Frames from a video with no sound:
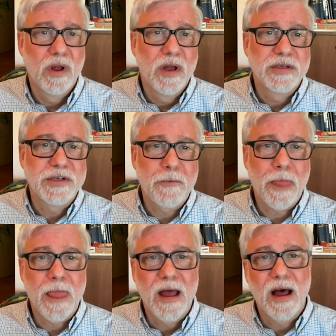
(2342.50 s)
So,
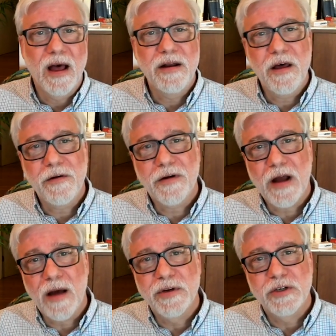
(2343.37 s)
another
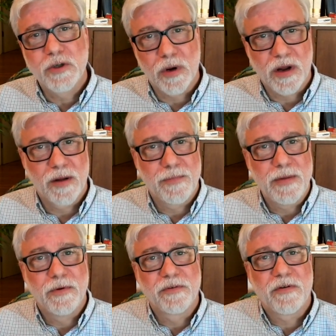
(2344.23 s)
common shortcut
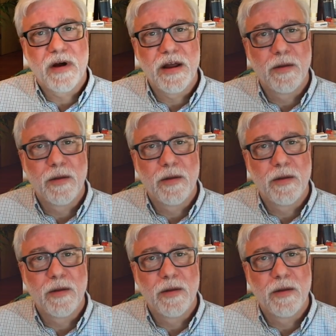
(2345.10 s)
people try to